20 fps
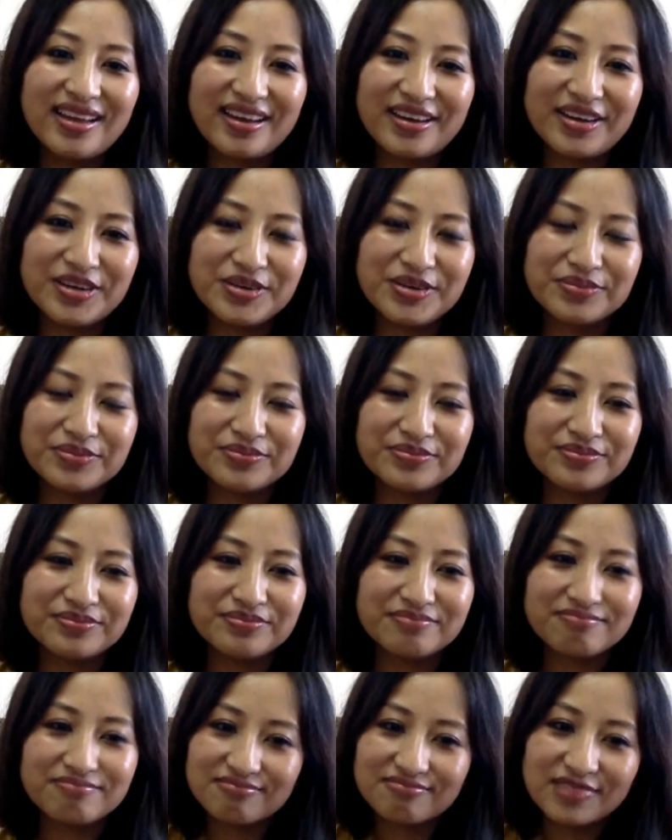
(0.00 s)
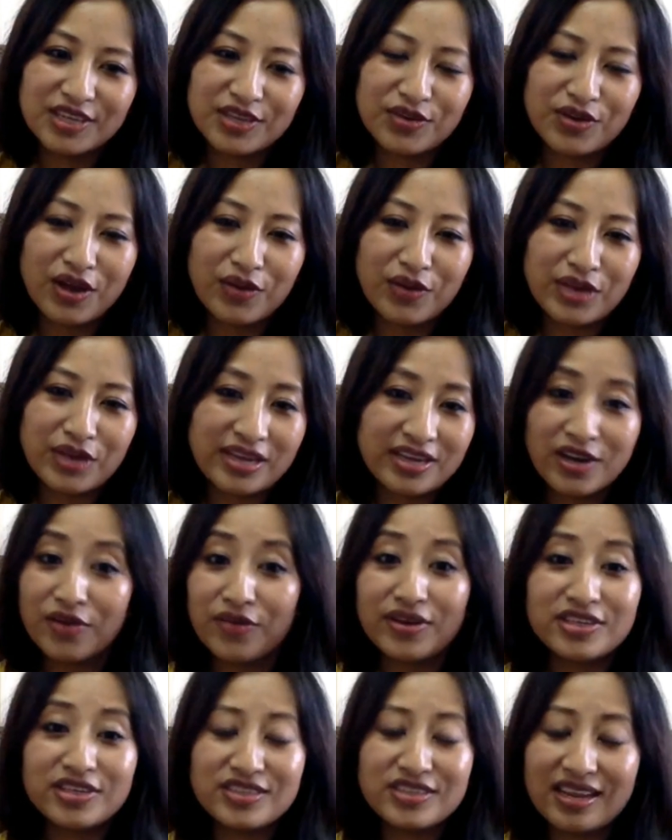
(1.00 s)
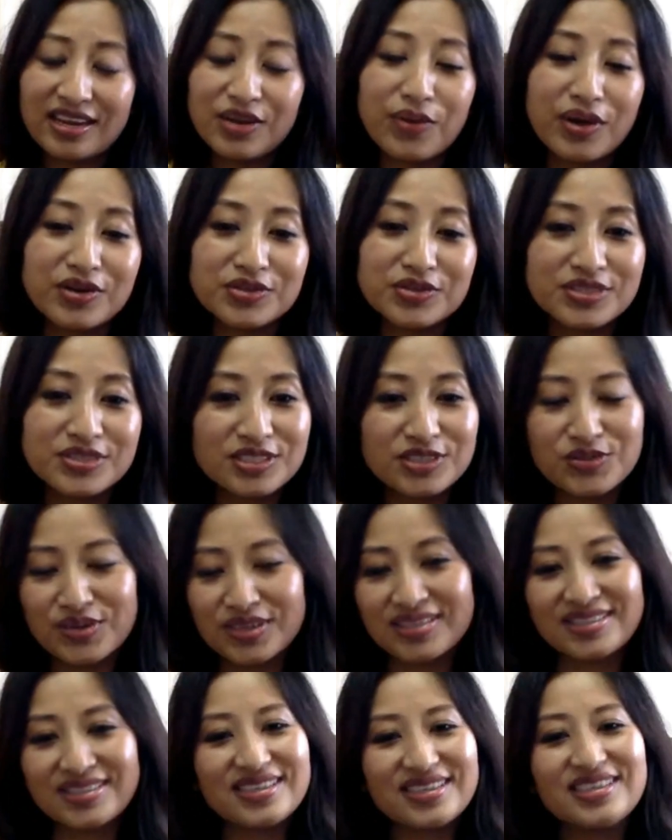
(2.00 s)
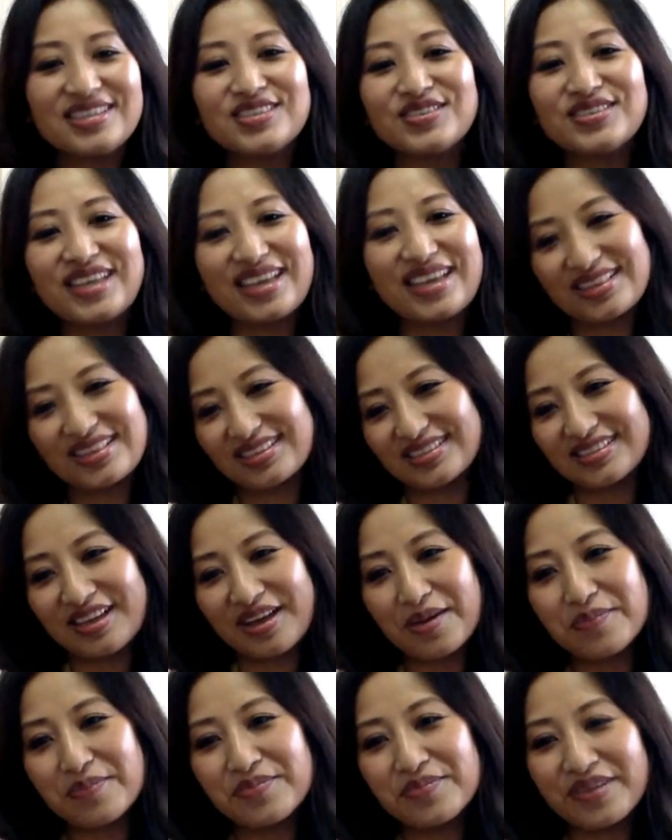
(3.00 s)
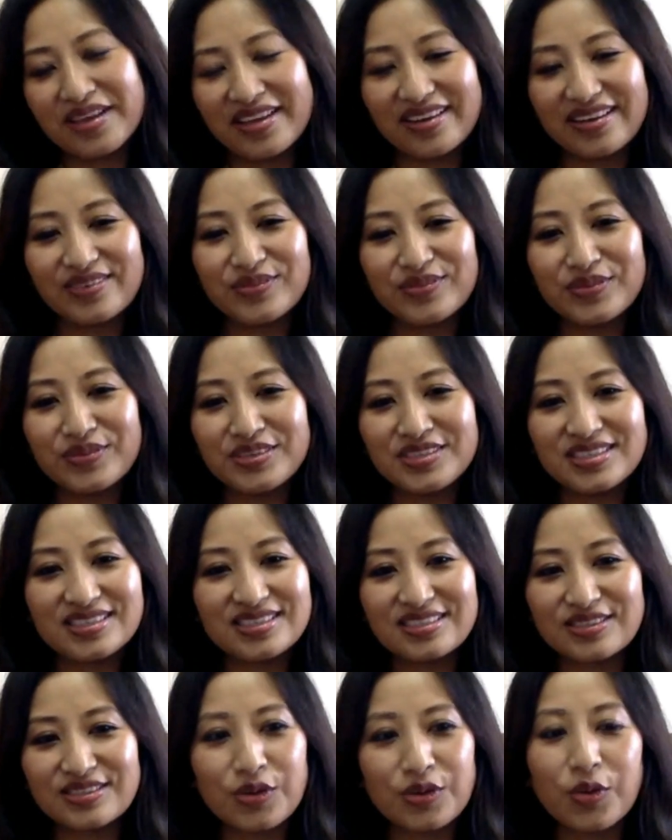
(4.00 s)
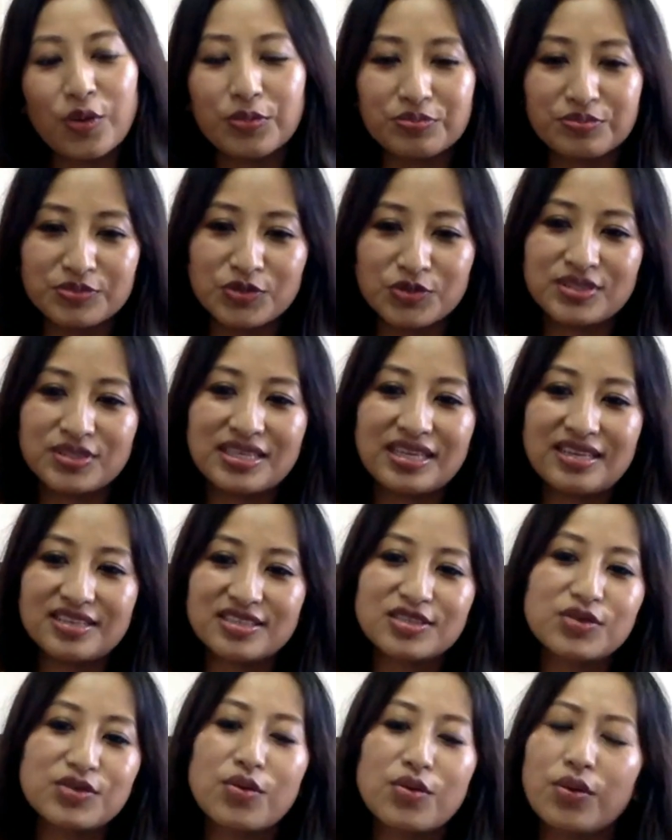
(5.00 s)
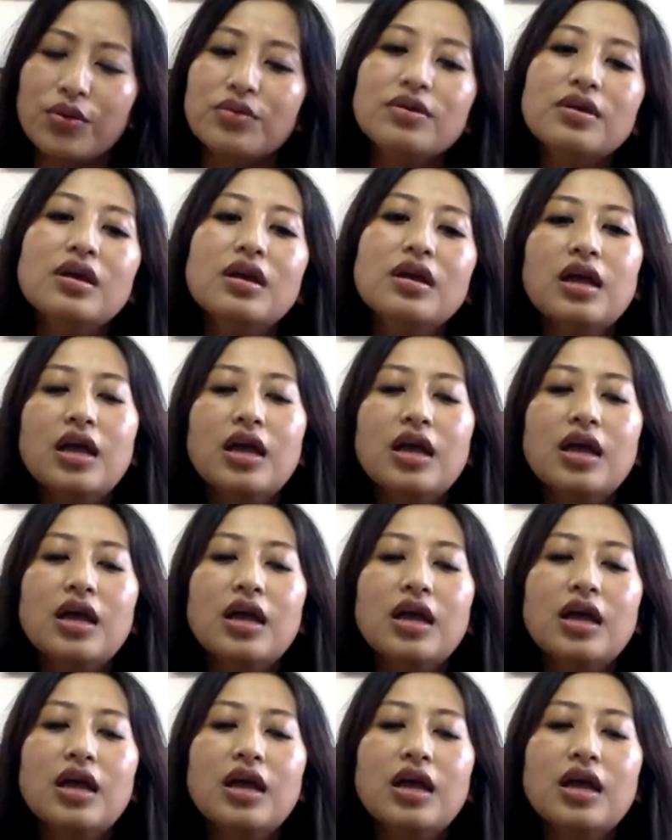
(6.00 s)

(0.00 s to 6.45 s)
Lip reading: you know, I would encourage anyone who's interested to take this up, and we just hope to see this grow.